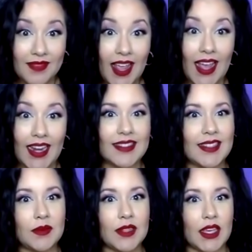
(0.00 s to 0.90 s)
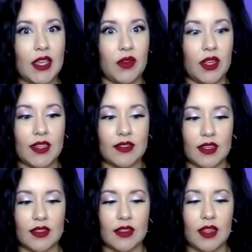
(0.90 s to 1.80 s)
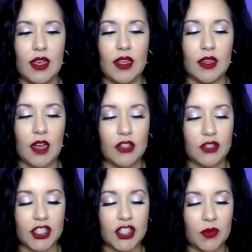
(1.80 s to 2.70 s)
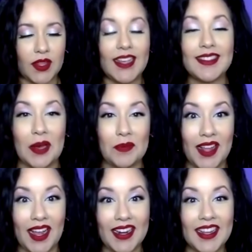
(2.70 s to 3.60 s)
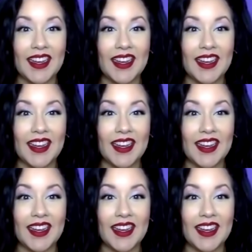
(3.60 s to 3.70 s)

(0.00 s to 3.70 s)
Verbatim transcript: And it seems like he realized like the contradiction with his upline